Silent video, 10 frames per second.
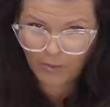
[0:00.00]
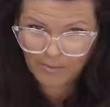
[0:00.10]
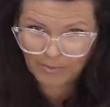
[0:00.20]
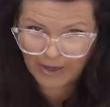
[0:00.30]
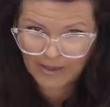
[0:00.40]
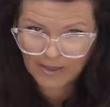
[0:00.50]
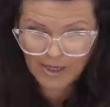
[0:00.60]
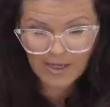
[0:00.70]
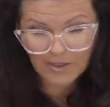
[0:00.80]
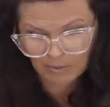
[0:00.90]
the one brand.
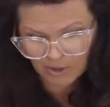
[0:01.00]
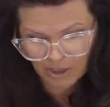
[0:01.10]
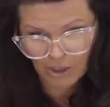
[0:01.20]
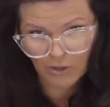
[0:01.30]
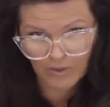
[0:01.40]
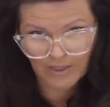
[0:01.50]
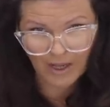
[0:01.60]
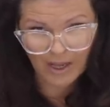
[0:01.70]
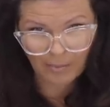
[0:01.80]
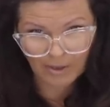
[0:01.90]
So I'm going to use a
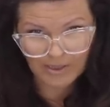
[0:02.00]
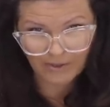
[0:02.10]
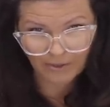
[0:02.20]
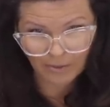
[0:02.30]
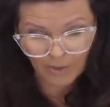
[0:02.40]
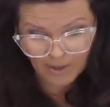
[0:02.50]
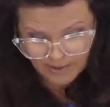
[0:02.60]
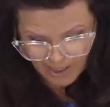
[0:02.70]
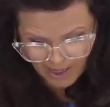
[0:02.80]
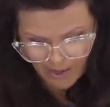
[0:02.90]
couple of different ones.
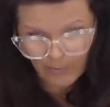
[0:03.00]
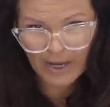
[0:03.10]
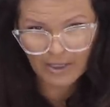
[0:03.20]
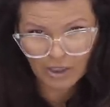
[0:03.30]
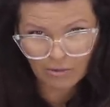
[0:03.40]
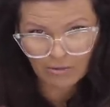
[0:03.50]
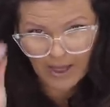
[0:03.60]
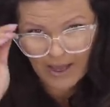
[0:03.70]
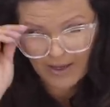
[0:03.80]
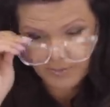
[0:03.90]
And when I do
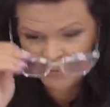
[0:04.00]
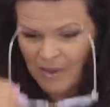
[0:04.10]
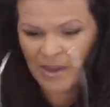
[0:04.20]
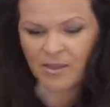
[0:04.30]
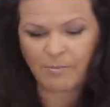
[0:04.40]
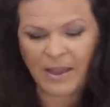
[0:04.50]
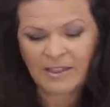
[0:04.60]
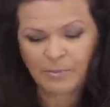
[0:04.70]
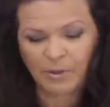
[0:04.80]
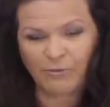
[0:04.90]
that, the
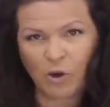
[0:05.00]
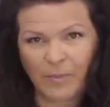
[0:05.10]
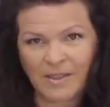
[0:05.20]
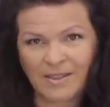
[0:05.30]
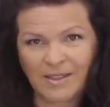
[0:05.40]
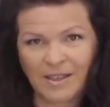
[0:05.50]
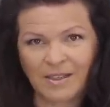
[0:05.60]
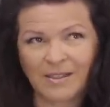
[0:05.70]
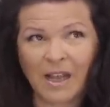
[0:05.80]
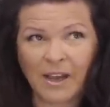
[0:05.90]
best performance
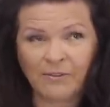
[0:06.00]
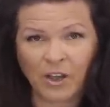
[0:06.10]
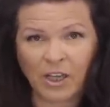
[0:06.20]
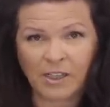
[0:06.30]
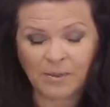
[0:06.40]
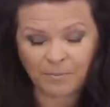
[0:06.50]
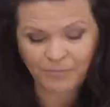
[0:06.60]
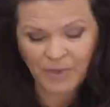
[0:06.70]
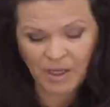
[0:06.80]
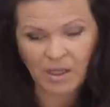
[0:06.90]
is I find
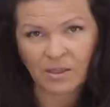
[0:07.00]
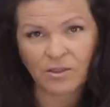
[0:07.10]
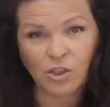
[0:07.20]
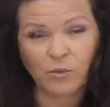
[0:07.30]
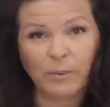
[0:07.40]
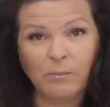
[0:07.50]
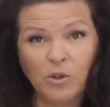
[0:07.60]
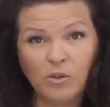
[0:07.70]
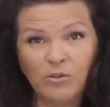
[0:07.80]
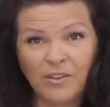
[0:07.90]
is to
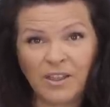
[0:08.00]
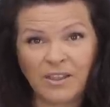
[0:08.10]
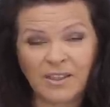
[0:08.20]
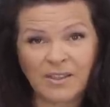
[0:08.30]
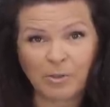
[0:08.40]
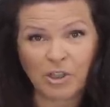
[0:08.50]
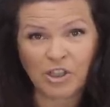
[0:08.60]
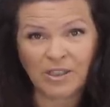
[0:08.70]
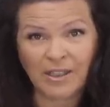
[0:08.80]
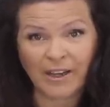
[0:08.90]
remove the
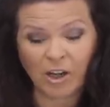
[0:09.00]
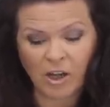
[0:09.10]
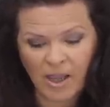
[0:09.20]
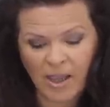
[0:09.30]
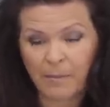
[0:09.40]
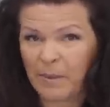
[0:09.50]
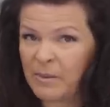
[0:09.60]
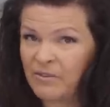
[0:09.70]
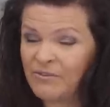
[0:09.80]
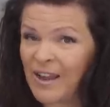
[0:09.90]
dispersion layer, maybe
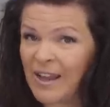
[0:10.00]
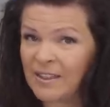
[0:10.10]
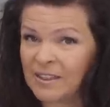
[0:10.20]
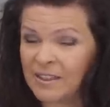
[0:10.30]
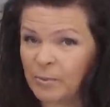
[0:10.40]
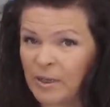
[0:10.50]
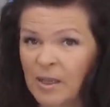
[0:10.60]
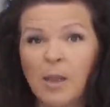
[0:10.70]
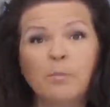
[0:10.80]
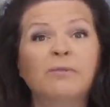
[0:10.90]
even file it a little
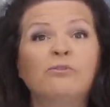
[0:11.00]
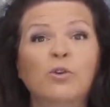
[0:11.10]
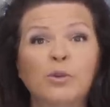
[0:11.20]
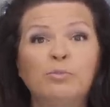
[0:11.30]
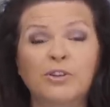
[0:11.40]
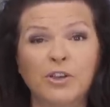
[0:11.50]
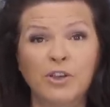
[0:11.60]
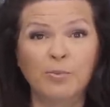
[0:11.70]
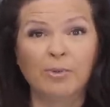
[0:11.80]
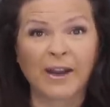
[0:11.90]
bit before you put the
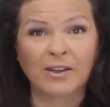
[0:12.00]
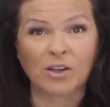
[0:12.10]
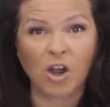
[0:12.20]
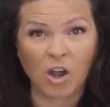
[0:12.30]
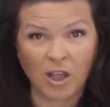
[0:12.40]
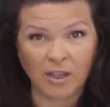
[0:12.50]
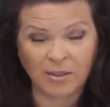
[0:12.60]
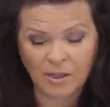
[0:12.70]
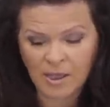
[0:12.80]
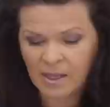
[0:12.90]
new brand on.